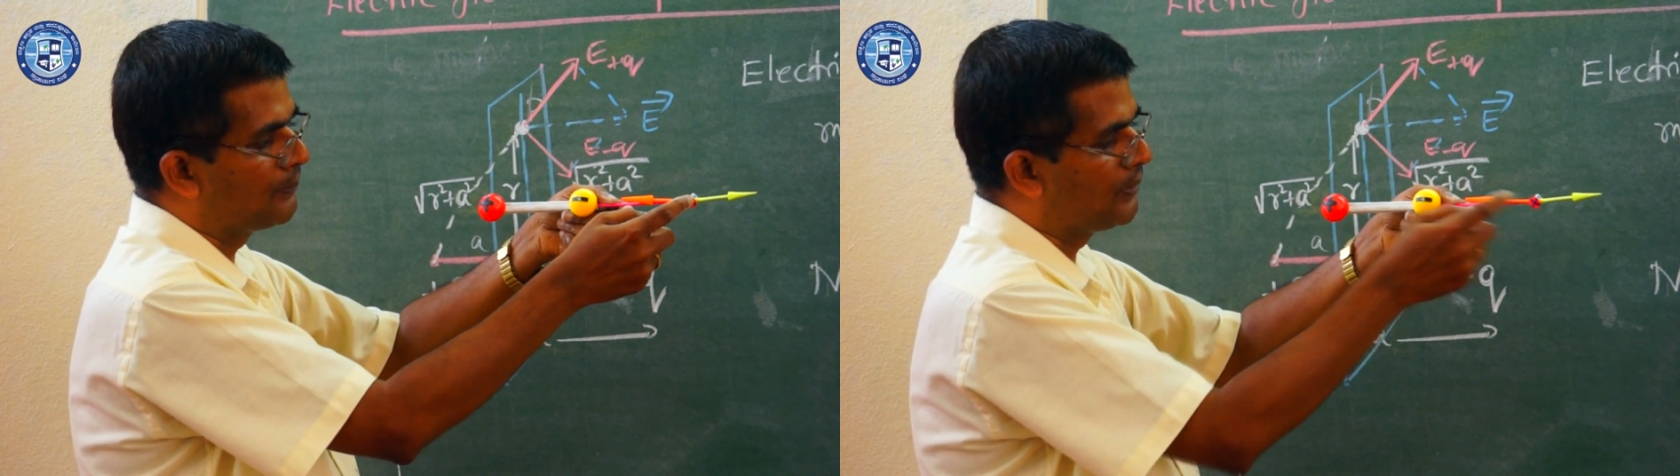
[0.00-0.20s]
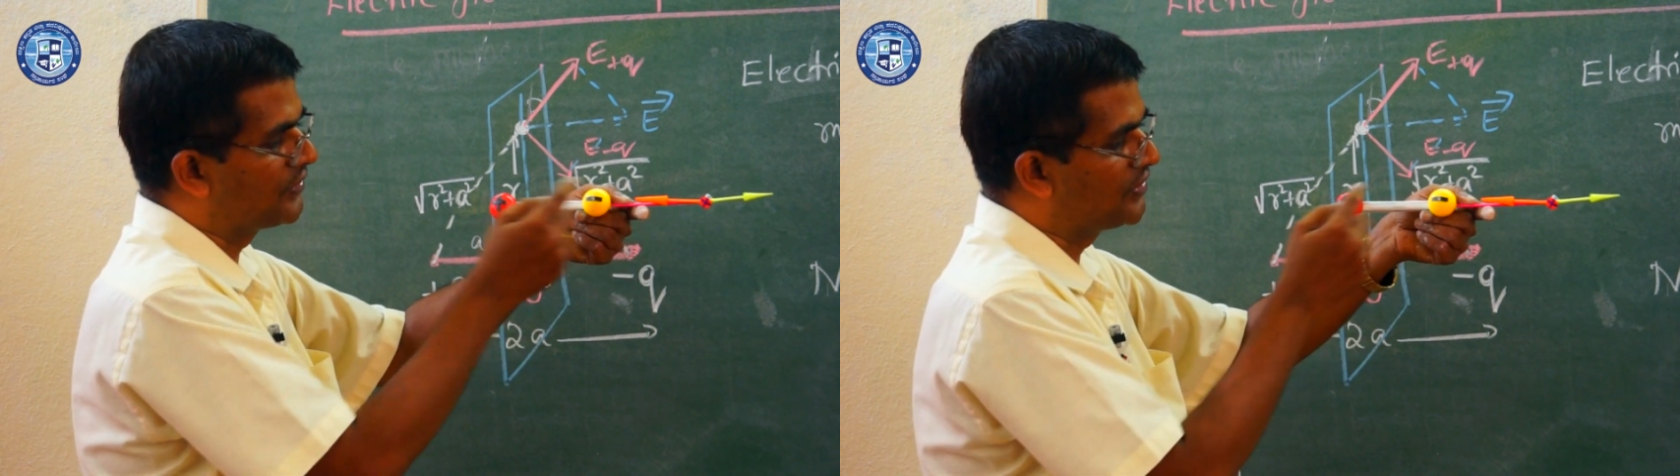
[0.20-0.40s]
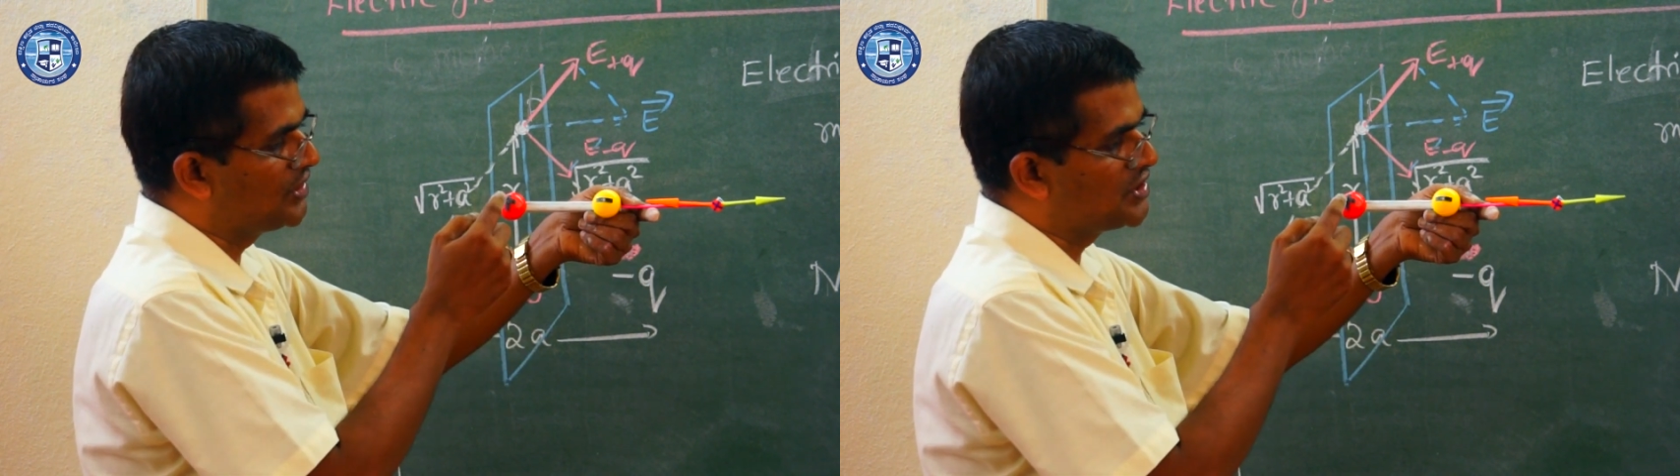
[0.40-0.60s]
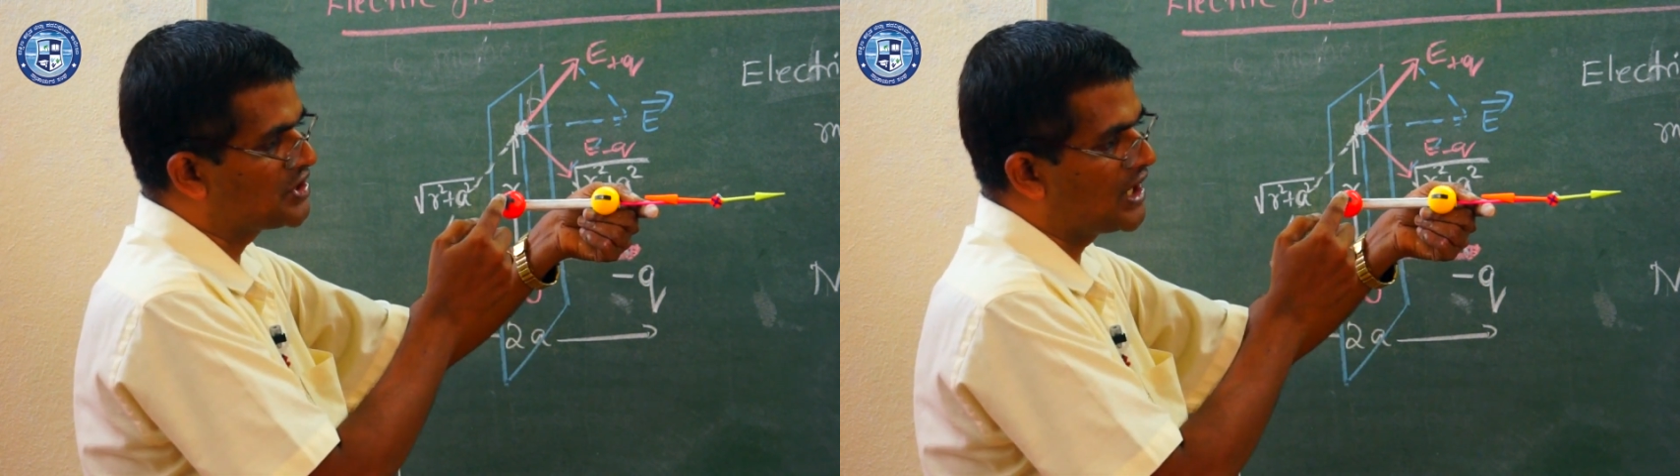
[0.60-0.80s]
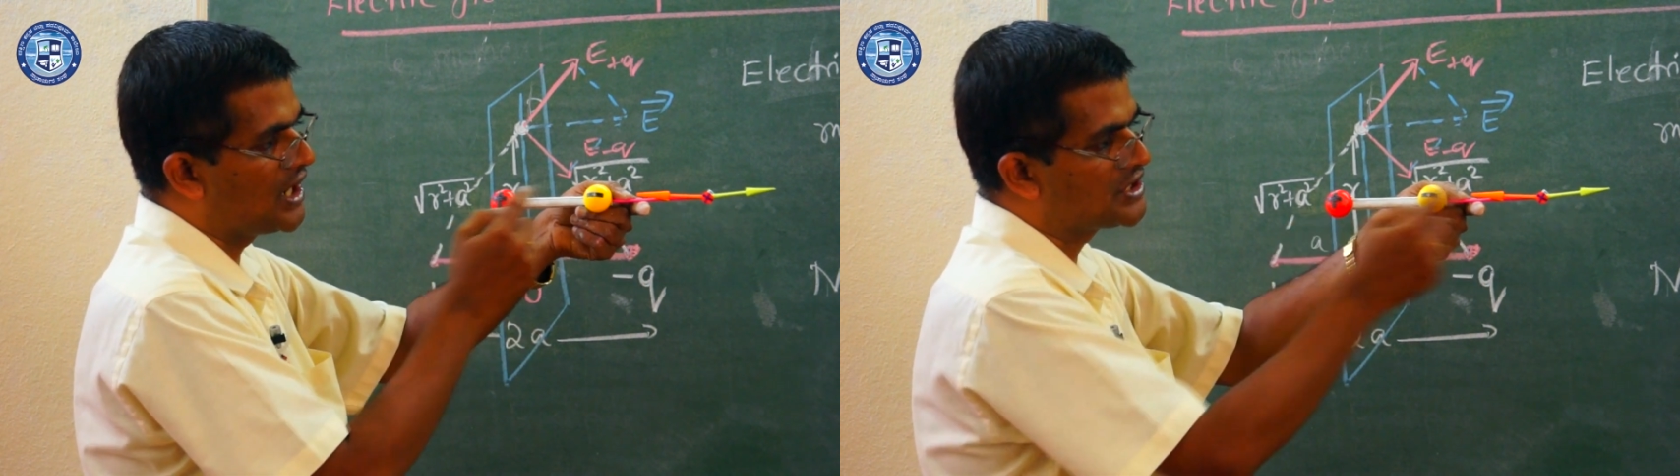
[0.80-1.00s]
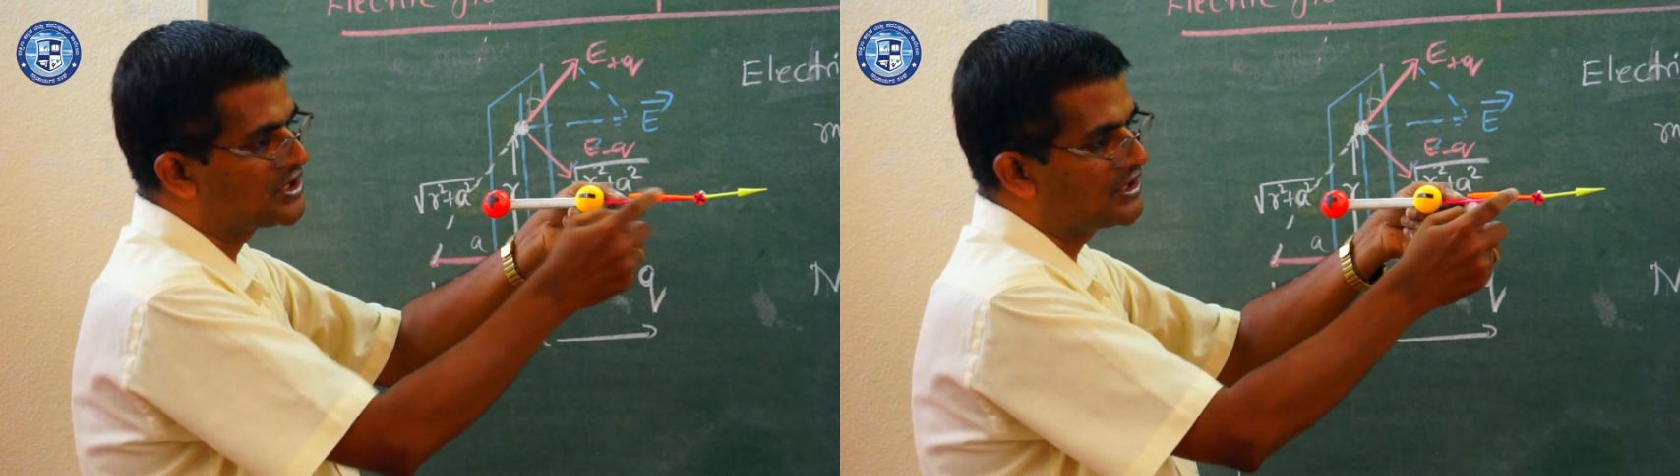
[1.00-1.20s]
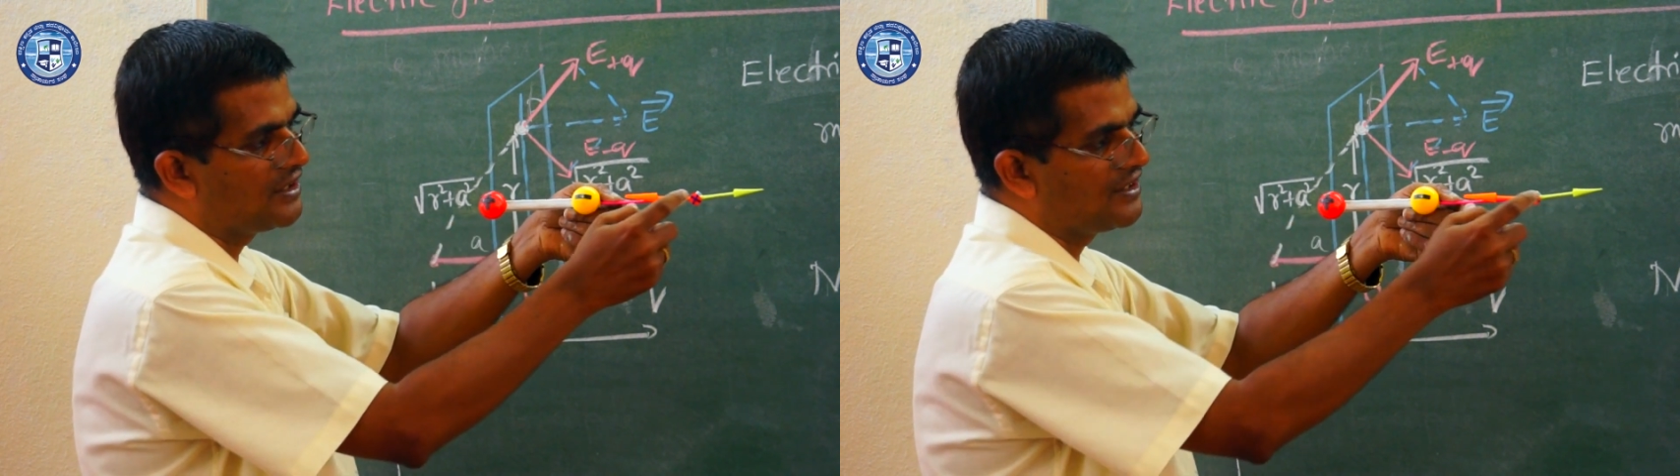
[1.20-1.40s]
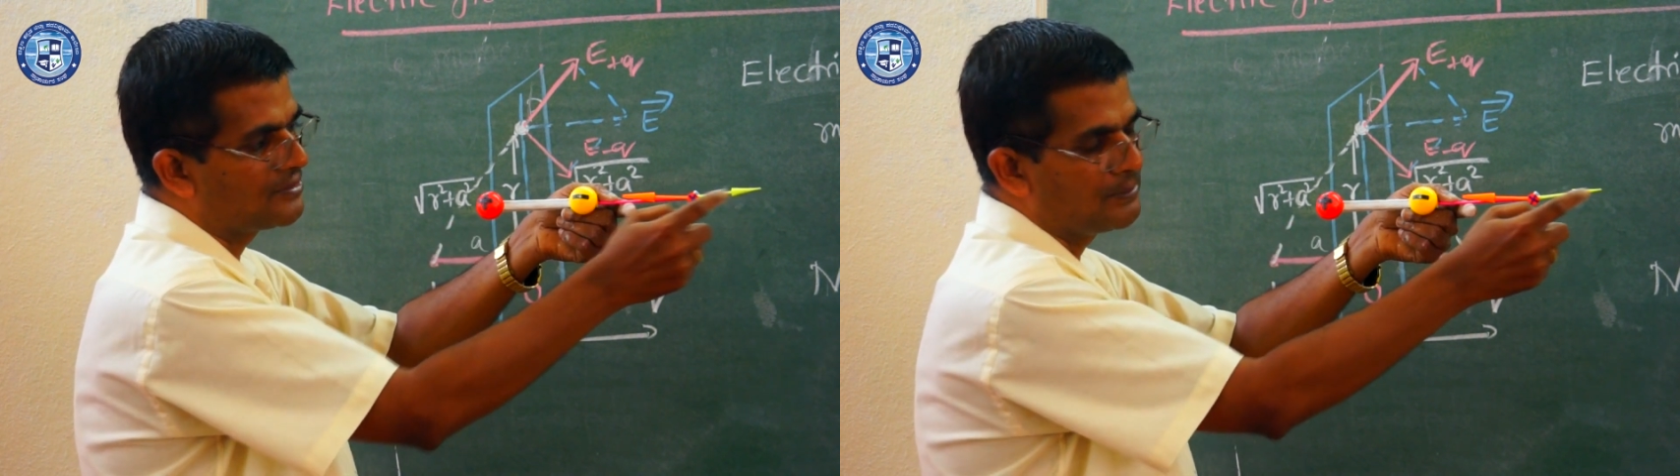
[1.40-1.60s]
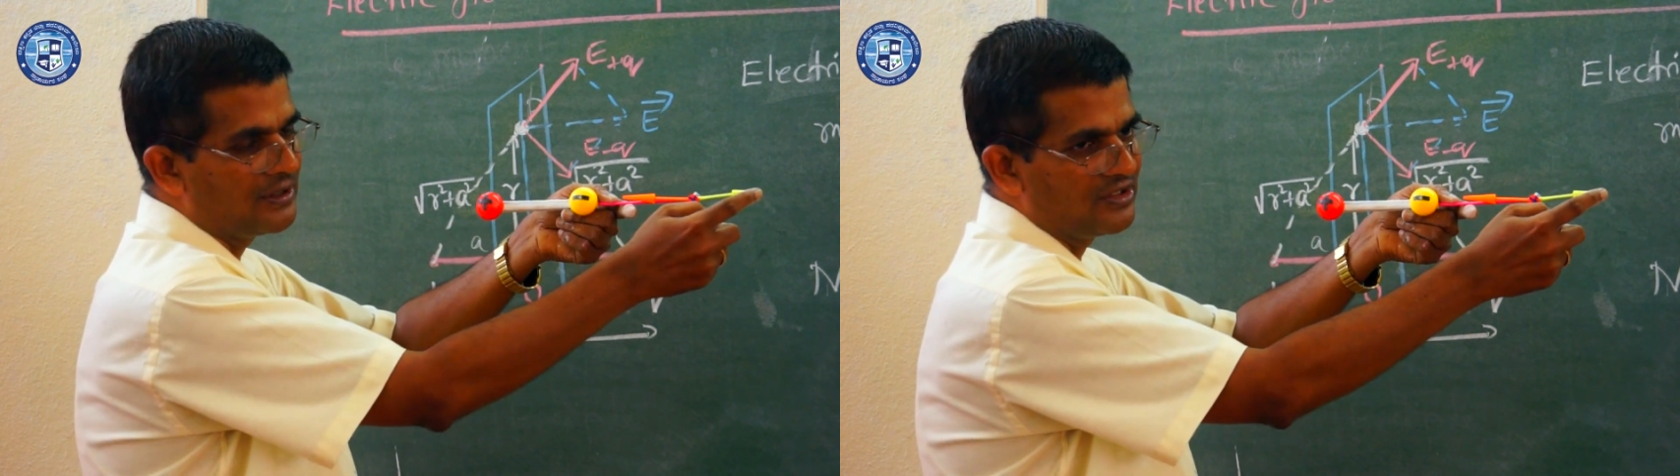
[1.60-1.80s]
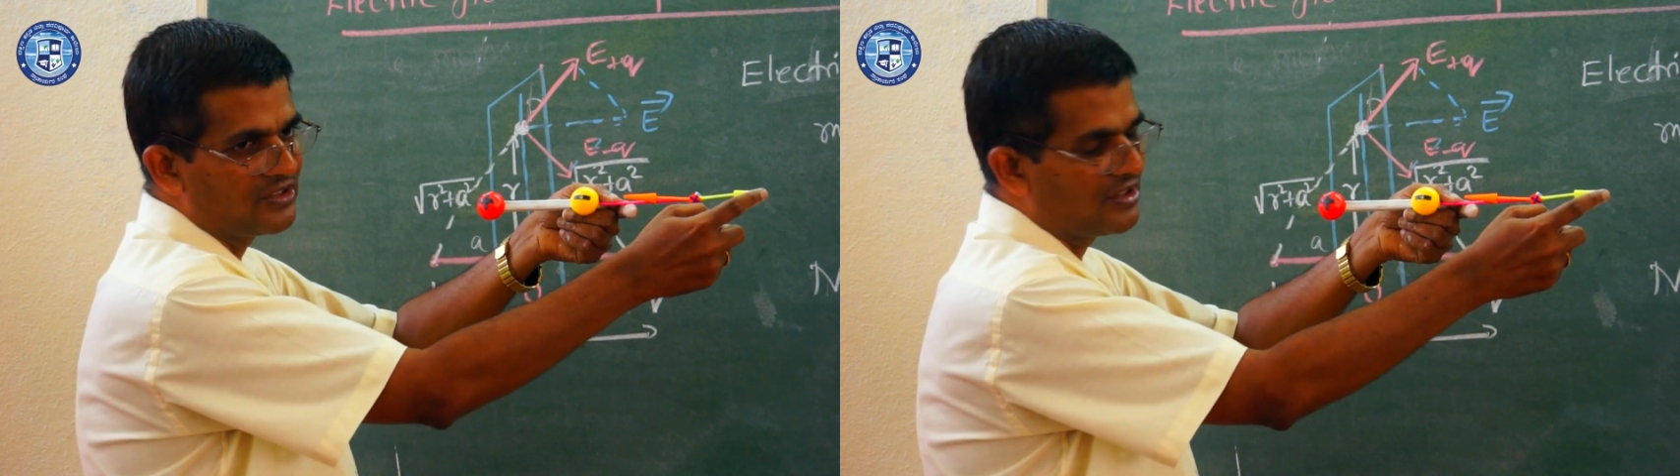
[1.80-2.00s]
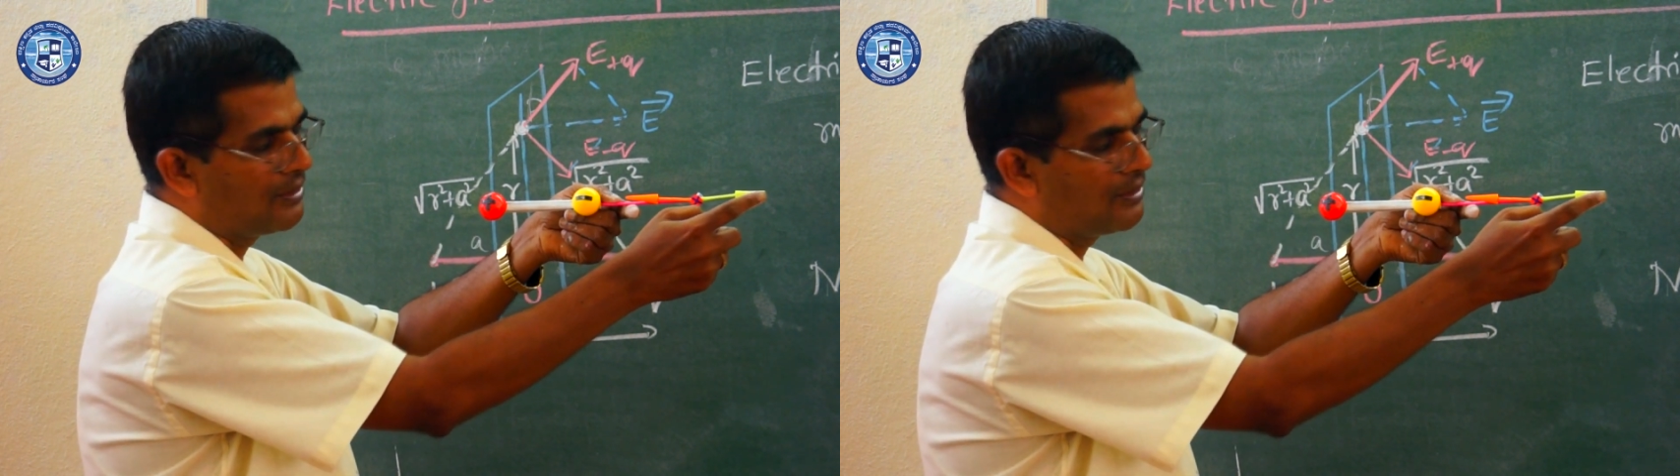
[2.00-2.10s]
positive charge, it will experience a